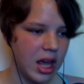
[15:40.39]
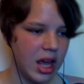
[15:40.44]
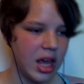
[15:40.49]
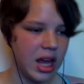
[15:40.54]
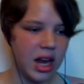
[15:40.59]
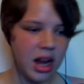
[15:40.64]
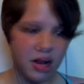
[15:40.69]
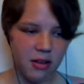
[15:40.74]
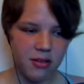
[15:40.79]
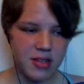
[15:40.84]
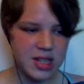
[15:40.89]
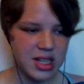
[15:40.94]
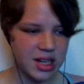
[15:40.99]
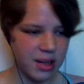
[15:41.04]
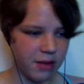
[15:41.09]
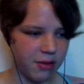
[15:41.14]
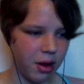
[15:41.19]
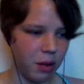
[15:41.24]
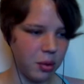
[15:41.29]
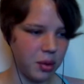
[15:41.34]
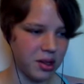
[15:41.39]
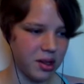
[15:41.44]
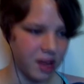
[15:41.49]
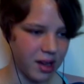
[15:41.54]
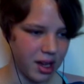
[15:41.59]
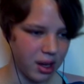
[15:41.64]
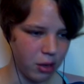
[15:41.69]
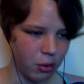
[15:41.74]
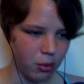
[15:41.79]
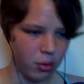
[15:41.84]
Enough is enough. I will
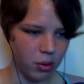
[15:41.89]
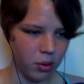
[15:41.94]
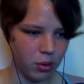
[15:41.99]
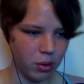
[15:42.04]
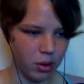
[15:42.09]
delay no